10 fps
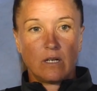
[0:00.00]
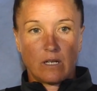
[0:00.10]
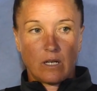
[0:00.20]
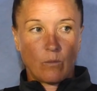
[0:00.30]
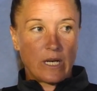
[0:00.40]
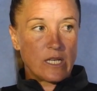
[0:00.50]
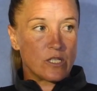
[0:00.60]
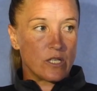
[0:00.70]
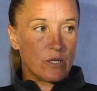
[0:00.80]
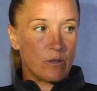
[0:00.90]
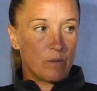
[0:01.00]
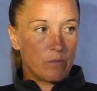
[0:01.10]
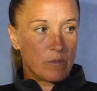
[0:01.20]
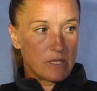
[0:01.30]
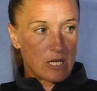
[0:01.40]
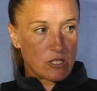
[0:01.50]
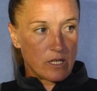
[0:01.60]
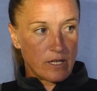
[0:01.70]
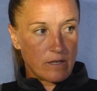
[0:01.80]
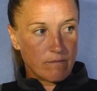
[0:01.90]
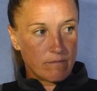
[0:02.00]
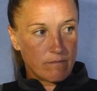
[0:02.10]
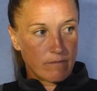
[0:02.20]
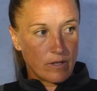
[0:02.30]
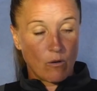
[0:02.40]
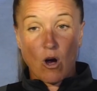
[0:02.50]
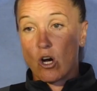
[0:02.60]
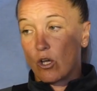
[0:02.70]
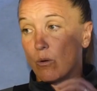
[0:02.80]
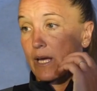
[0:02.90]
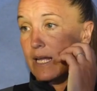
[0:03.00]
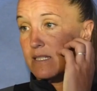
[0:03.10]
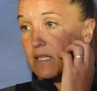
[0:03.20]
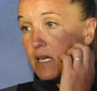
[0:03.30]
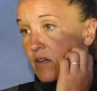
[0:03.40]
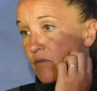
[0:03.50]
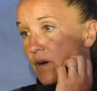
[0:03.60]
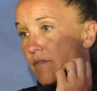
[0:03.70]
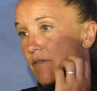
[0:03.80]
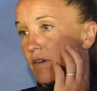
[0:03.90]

I think we need to potentially, you know, argue against it. And if if